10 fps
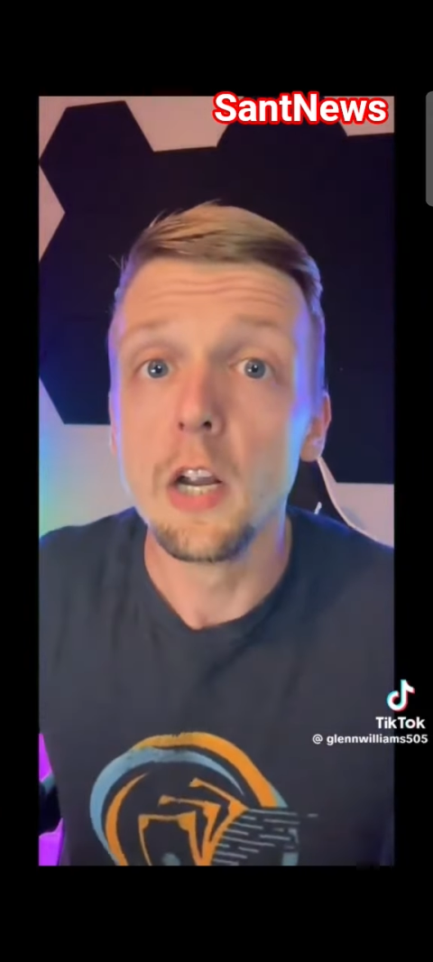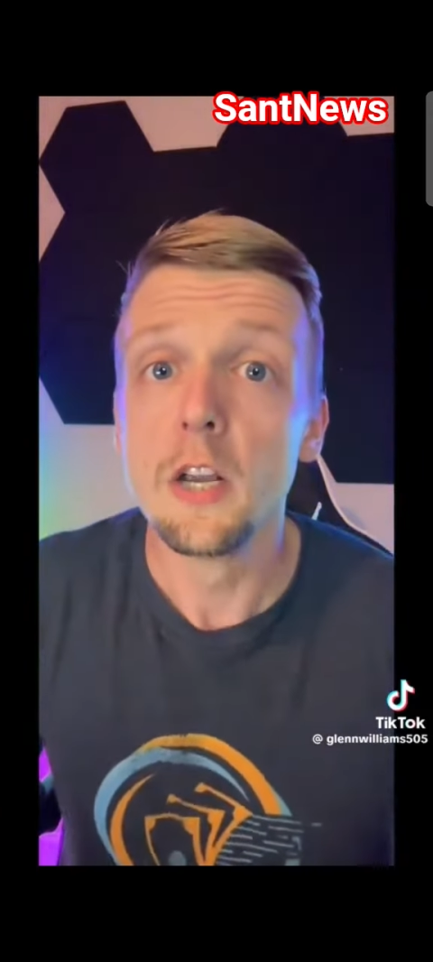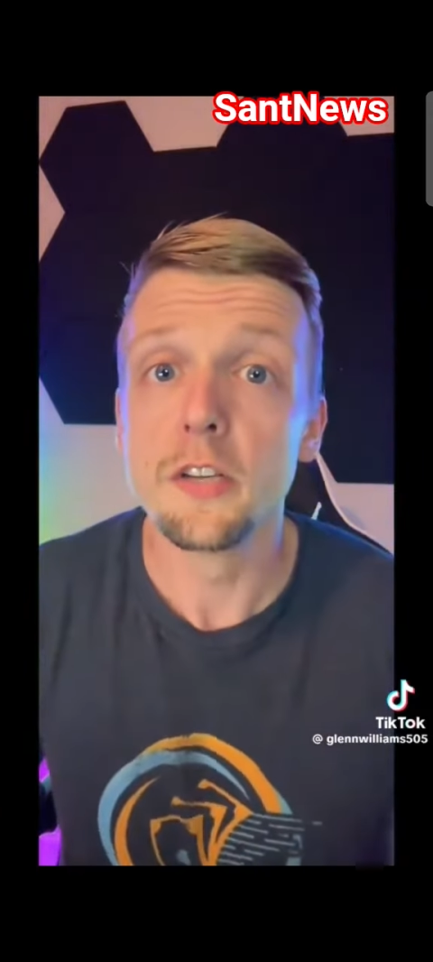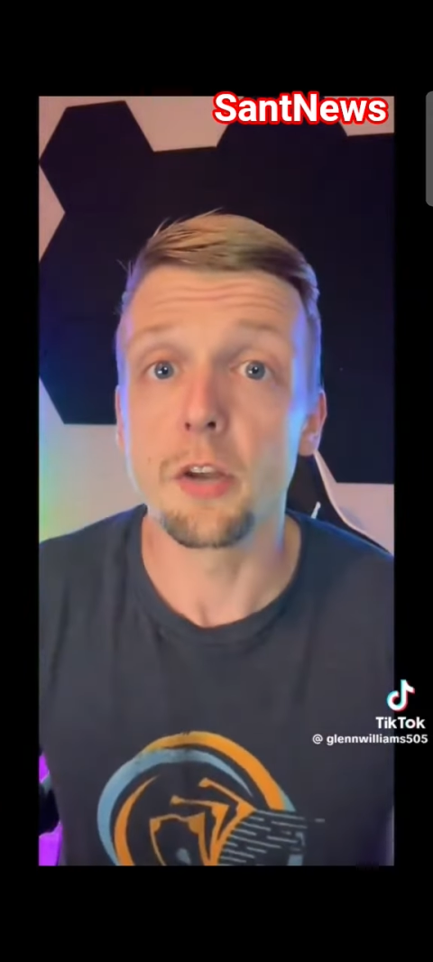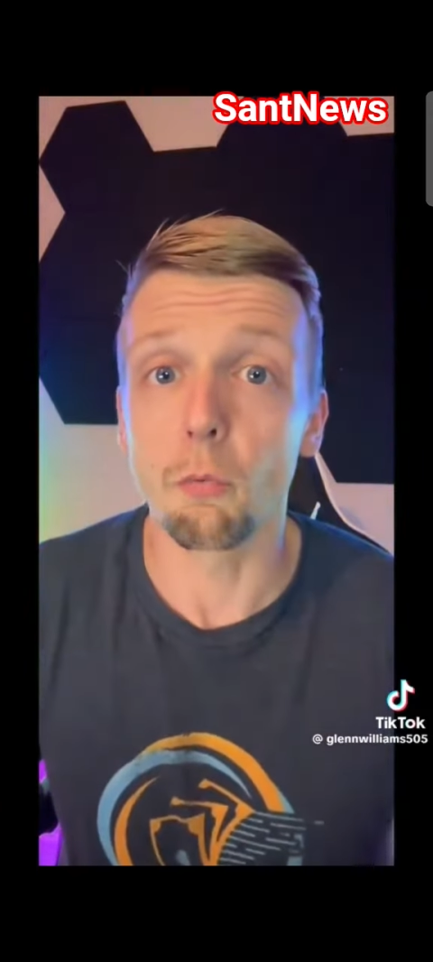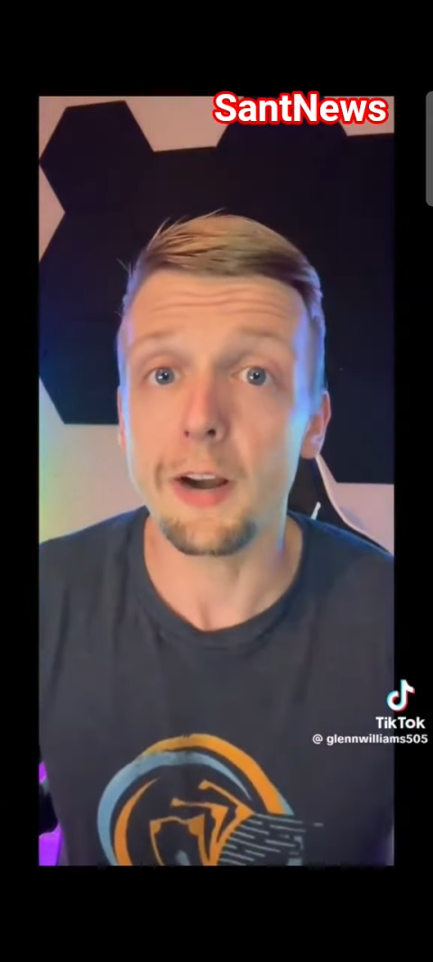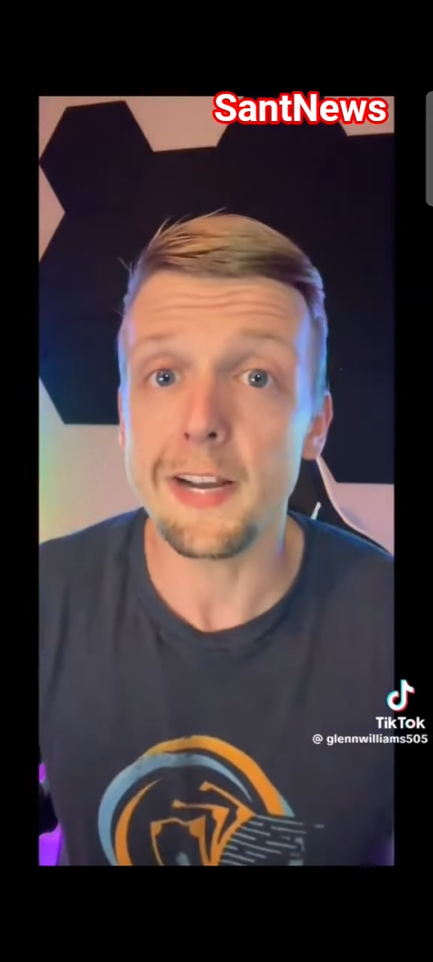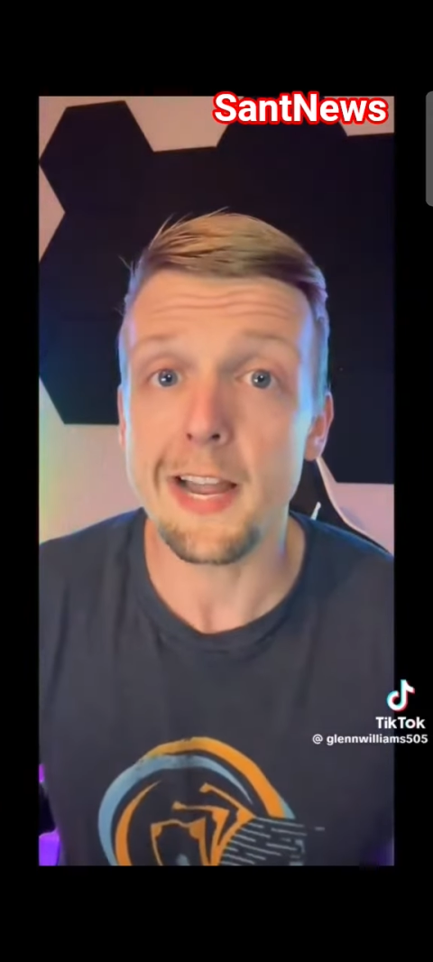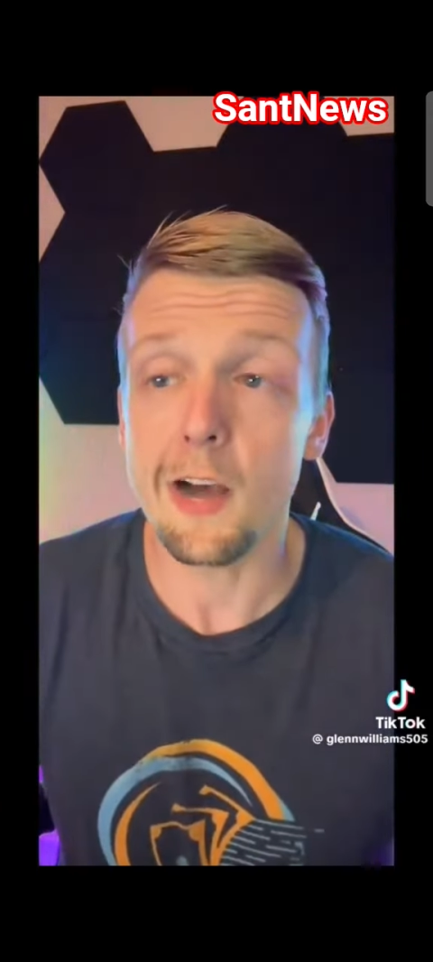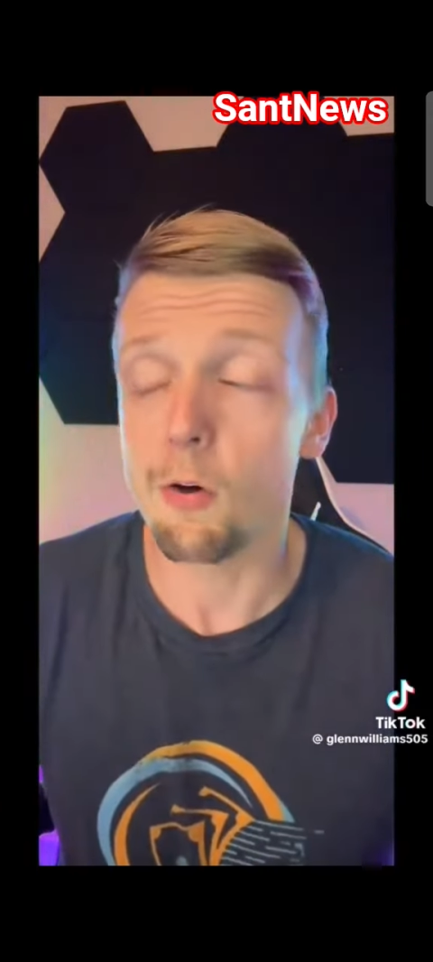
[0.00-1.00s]
So right
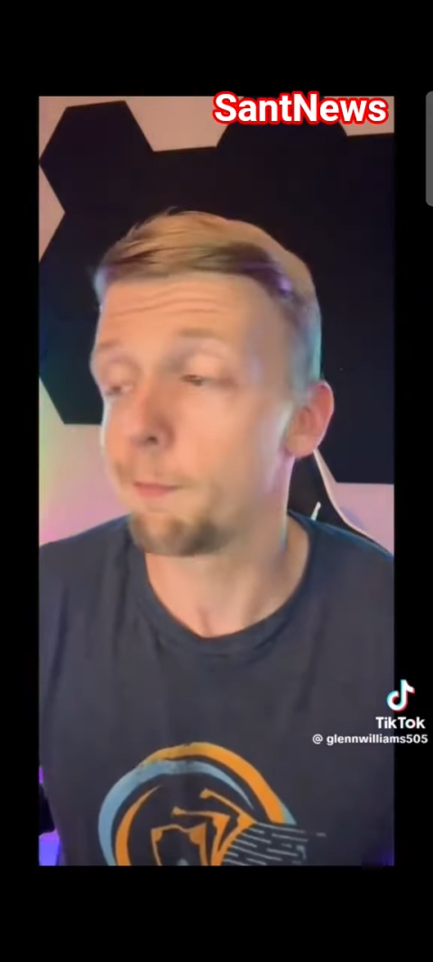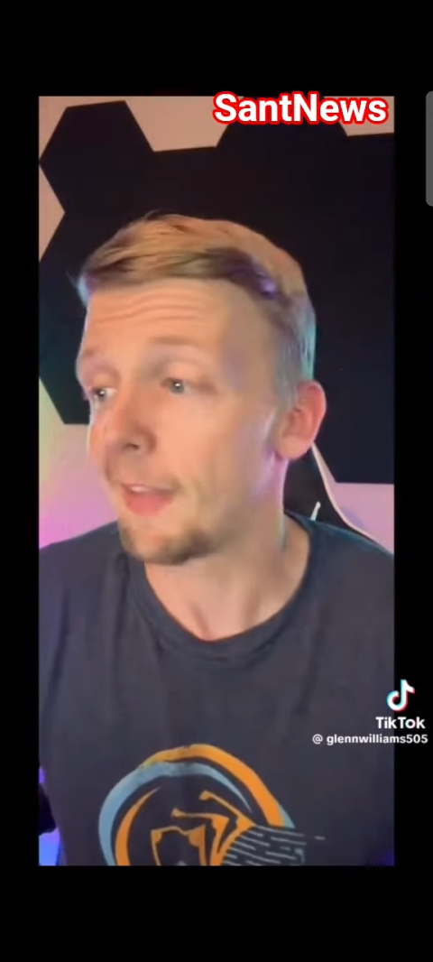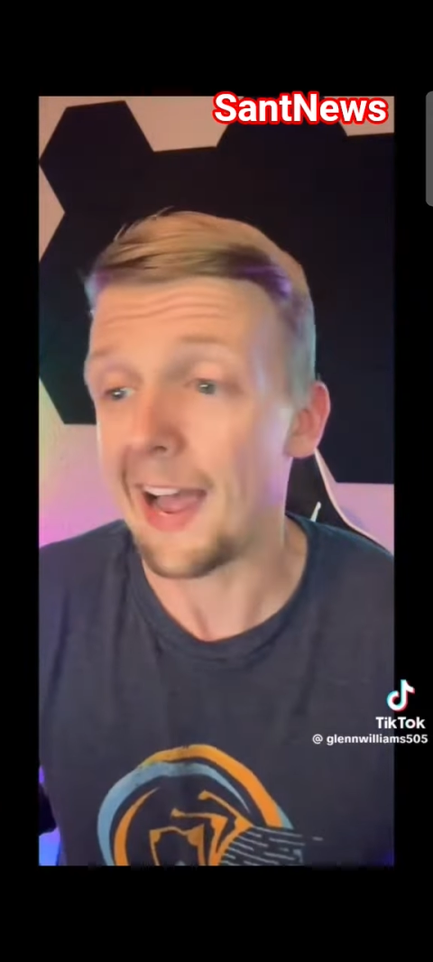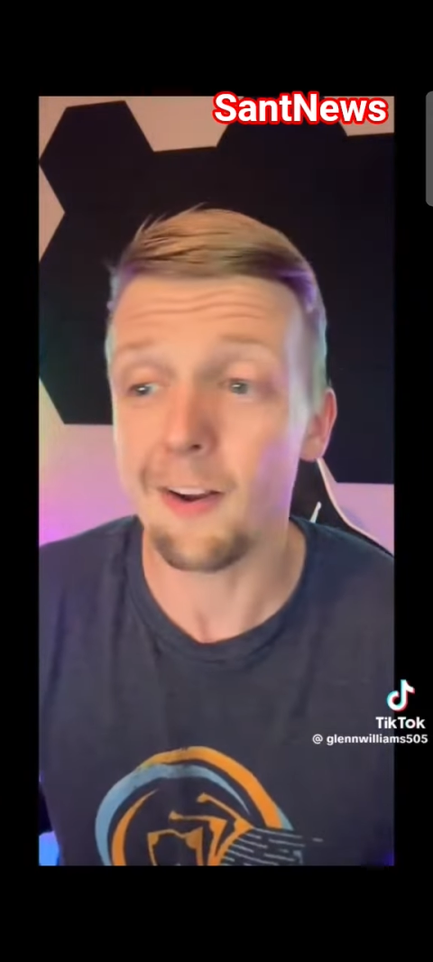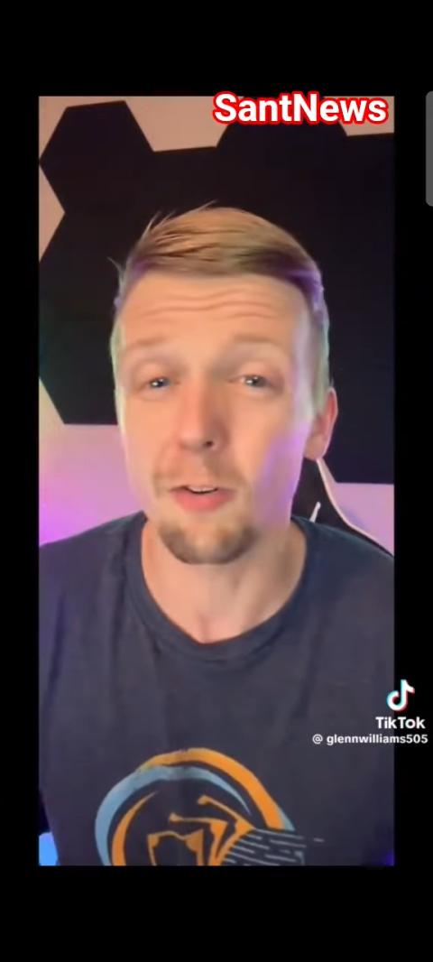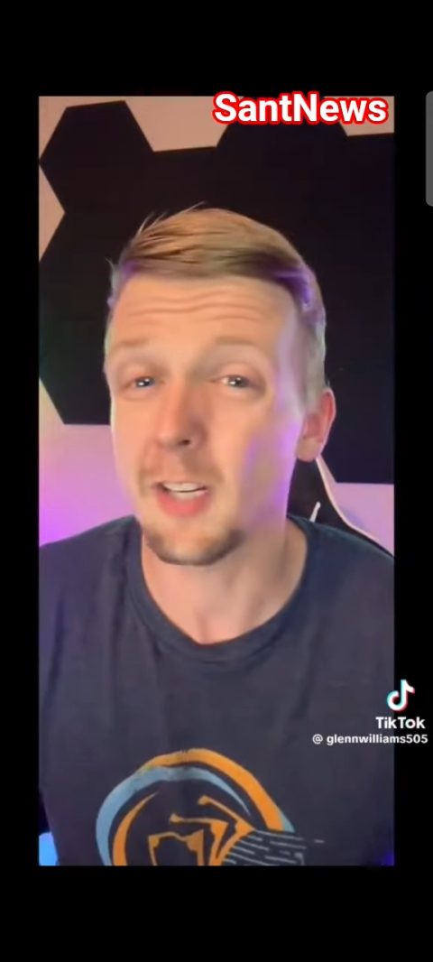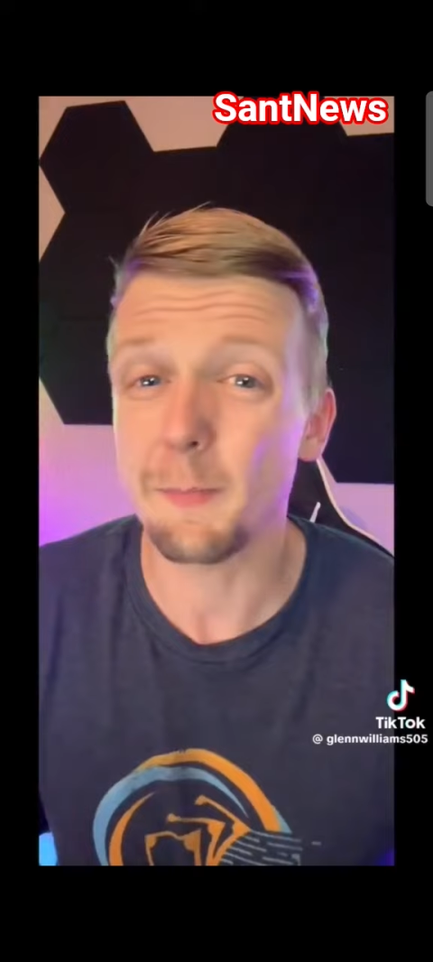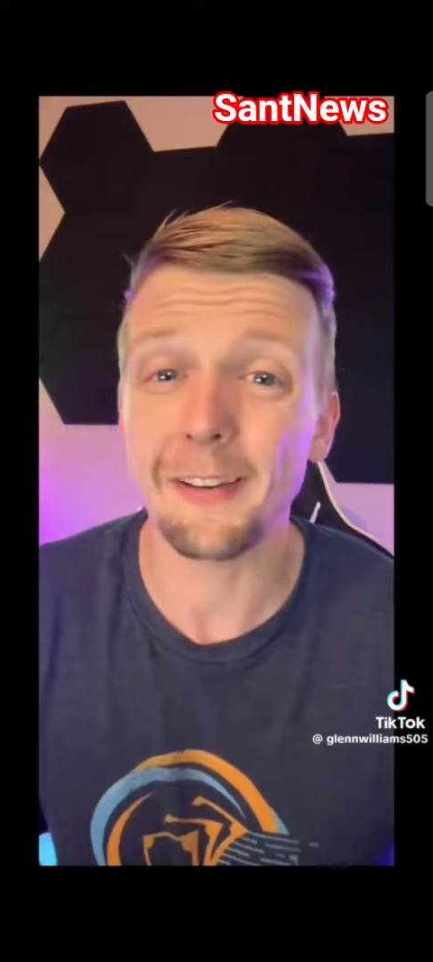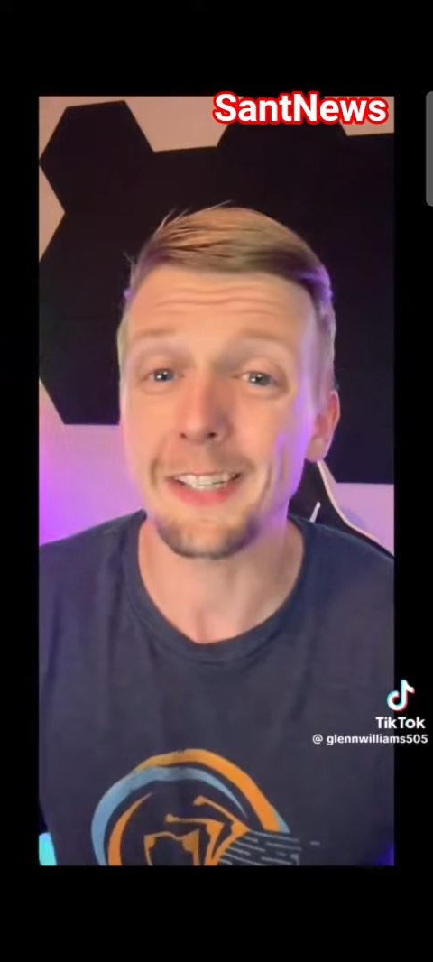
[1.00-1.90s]
now, I don't expect